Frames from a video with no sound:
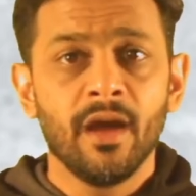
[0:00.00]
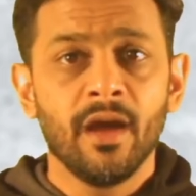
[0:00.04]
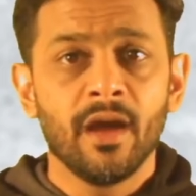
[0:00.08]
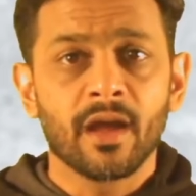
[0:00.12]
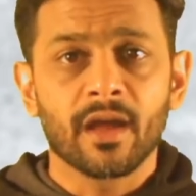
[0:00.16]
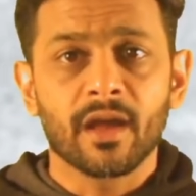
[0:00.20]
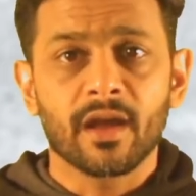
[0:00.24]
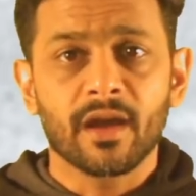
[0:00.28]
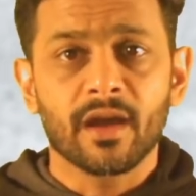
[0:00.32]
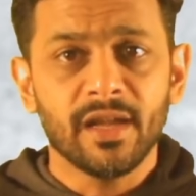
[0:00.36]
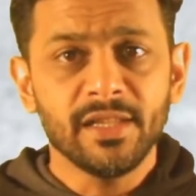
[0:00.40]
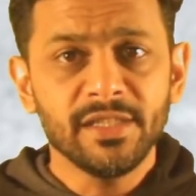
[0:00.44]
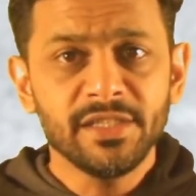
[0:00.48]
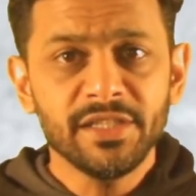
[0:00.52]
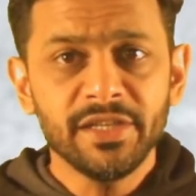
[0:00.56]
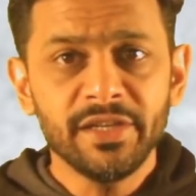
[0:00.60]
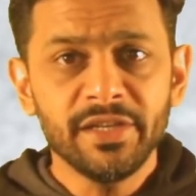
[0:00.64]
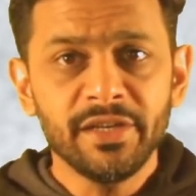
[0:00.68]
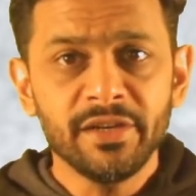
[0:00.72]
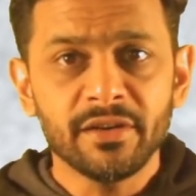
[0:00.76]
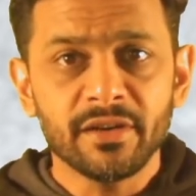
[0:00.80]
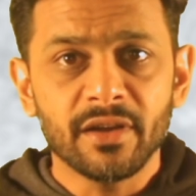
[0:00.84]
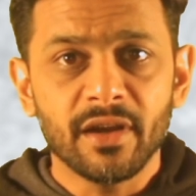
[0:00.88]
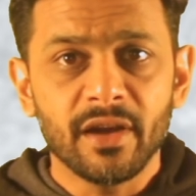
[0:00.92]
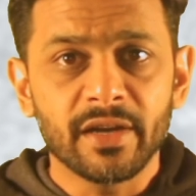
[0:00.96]

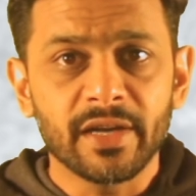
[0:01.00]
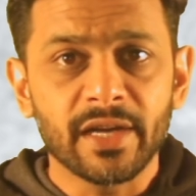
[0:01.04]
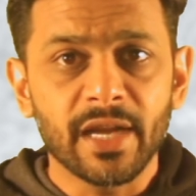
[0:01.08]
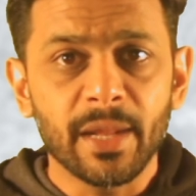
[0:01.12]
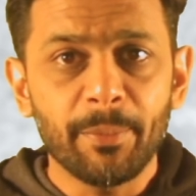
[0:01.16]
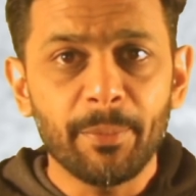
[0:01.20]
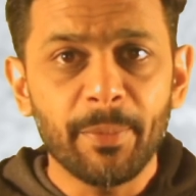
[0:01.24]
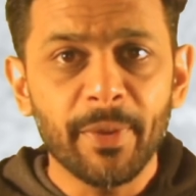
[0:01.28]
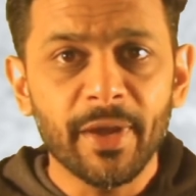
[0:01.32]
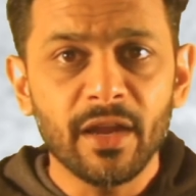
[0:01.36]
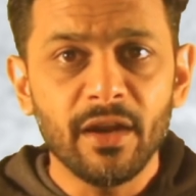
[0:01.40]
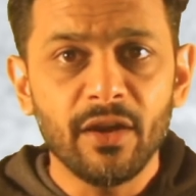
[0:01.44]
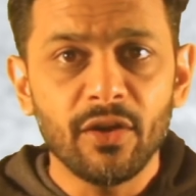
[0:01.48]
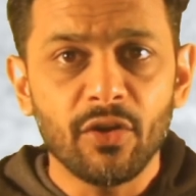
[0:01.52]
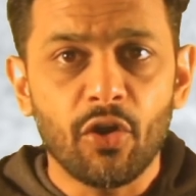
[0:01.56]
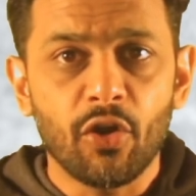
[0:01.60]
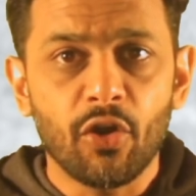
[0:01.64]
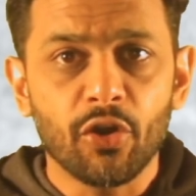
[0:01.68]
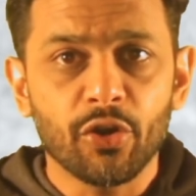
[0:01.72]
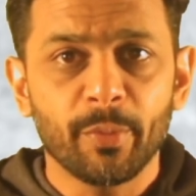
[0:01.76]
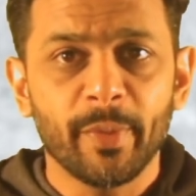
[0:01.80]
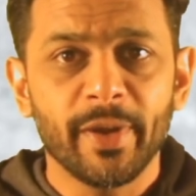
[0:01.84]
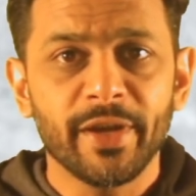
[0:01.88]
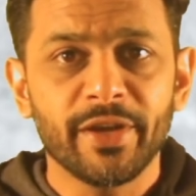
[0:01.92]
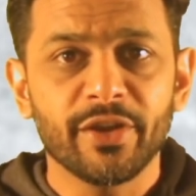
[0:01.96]
Consider a typical
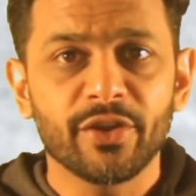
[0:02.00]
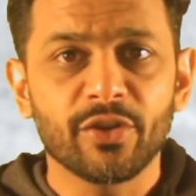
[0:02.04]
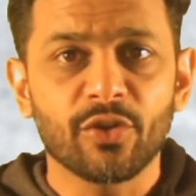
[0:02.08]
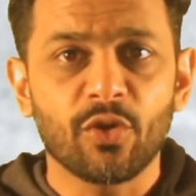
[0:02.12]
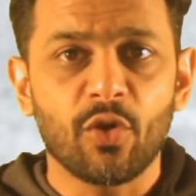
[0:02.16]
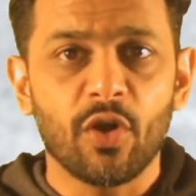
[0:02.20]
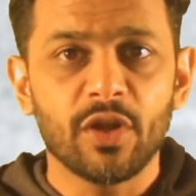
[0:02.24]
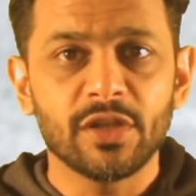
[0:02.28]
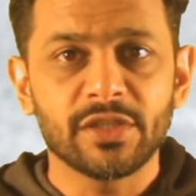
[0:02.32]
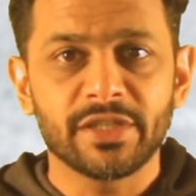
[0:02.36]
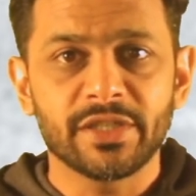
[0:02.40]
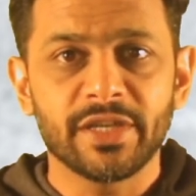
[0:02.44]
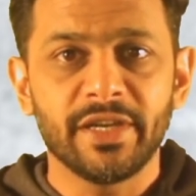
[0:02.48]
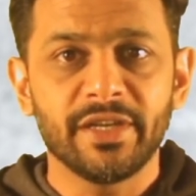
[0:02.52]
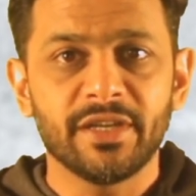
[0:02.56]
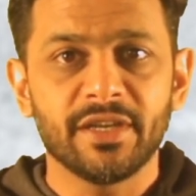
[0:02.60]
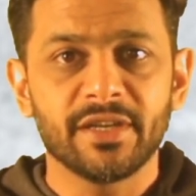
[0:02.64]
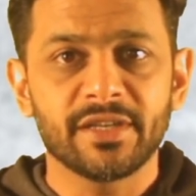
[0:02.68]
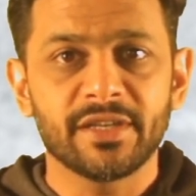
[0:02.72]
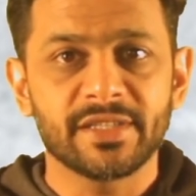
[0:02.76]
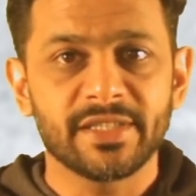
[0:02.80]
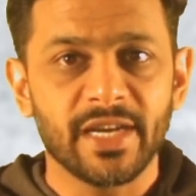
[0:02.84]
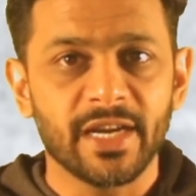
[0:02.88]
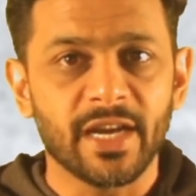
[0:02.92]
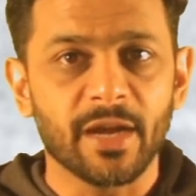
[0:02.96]
automated call center
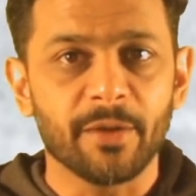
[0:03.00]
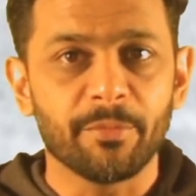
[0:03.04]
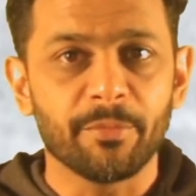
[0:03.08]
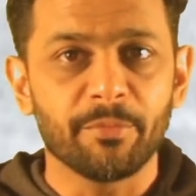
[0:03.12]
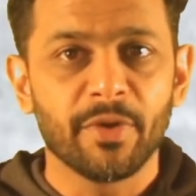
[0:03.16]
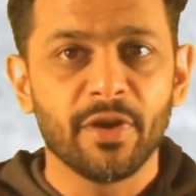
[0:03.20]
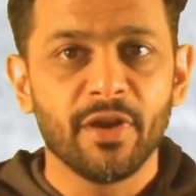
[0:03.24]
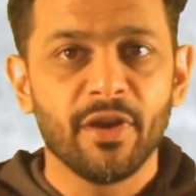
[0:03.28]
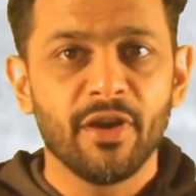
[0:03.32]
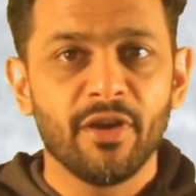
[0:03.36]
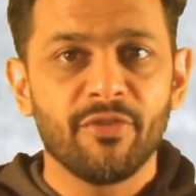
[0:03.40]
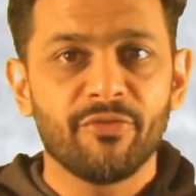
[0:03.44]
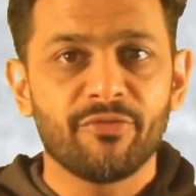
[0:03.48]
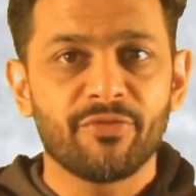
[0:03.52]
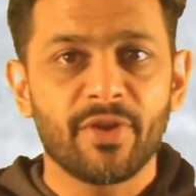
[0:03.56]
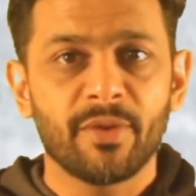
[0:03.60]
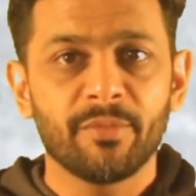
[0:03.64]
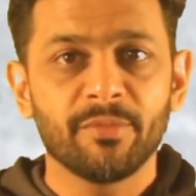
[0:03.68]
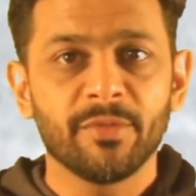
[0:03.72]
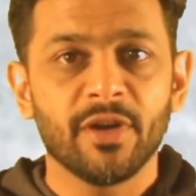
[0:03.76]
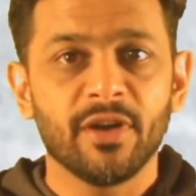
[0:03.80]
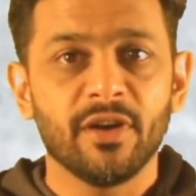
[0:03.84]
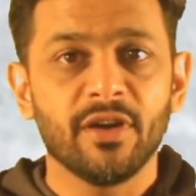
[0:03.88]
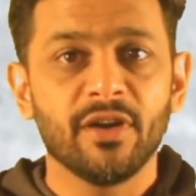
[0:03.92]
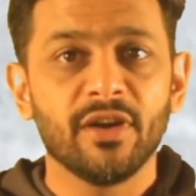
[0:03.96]
setup
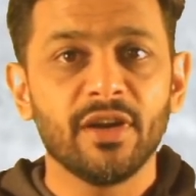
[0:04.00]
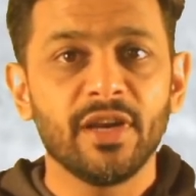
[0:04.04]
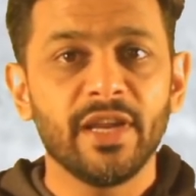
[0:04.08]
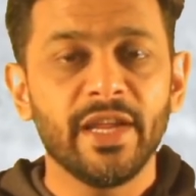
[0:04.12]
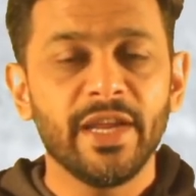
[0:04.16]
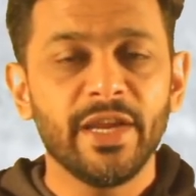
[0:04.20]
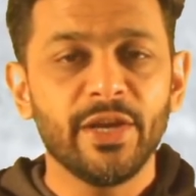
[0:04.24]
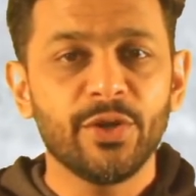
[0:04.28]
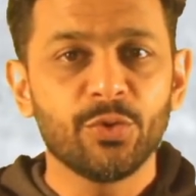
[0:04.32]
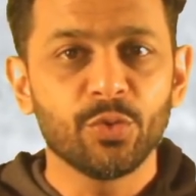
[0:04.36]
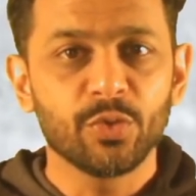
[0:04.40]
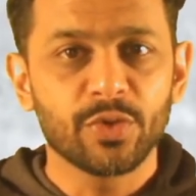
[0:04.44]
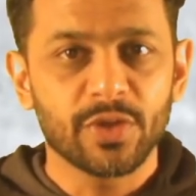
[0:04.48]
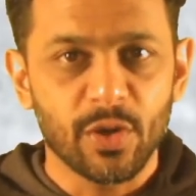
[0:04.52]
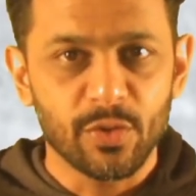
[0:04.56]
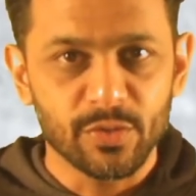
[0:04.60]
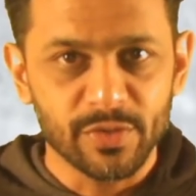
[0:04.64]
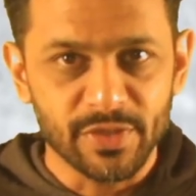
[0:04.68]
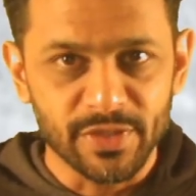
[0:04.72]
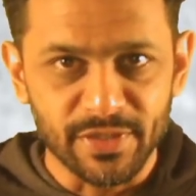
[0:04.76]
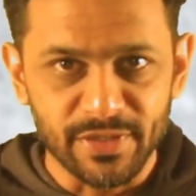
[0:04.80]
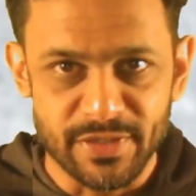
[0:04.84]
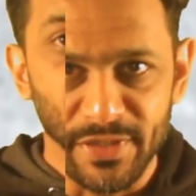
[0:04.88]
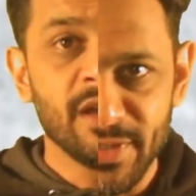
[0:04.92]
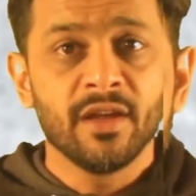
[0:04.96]
from the early two
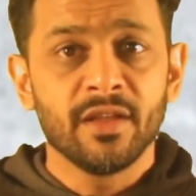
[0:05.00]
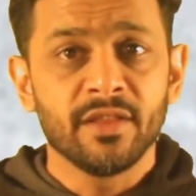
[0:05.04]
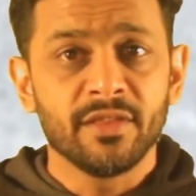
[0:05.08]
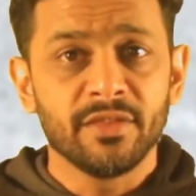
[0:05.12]
thousands.